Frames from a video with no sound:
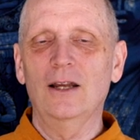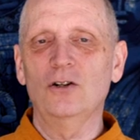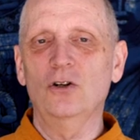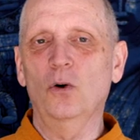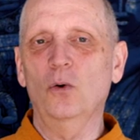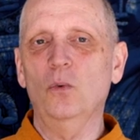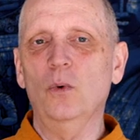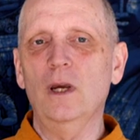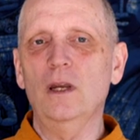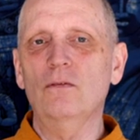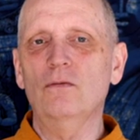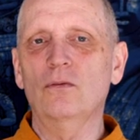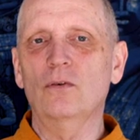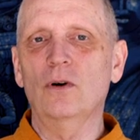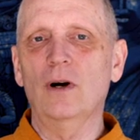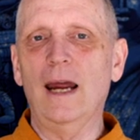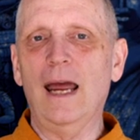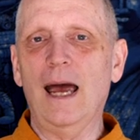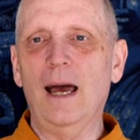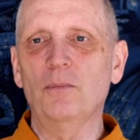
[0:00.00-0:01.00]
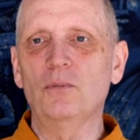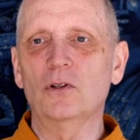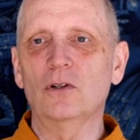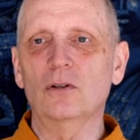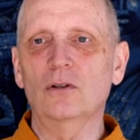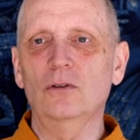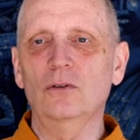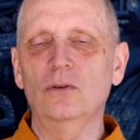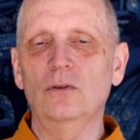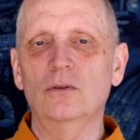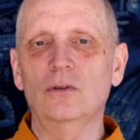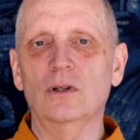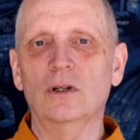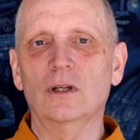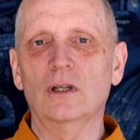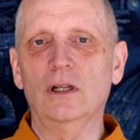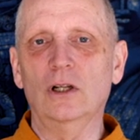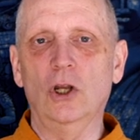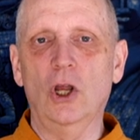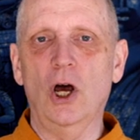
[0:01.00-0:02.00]
Don't wait for absolute
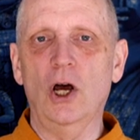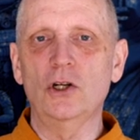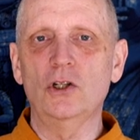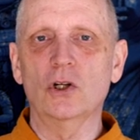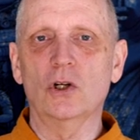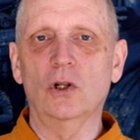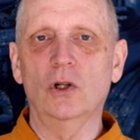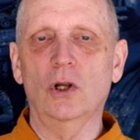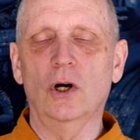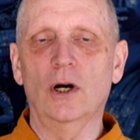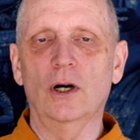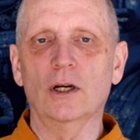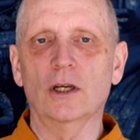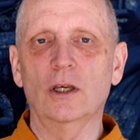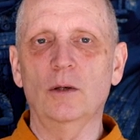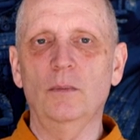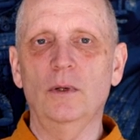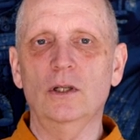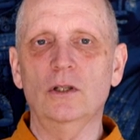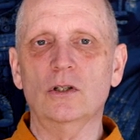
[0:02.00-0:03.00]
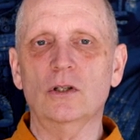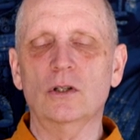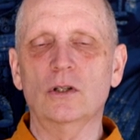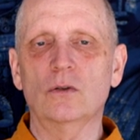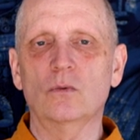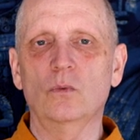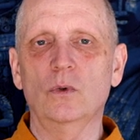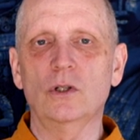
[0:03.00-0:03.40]
logical arguments,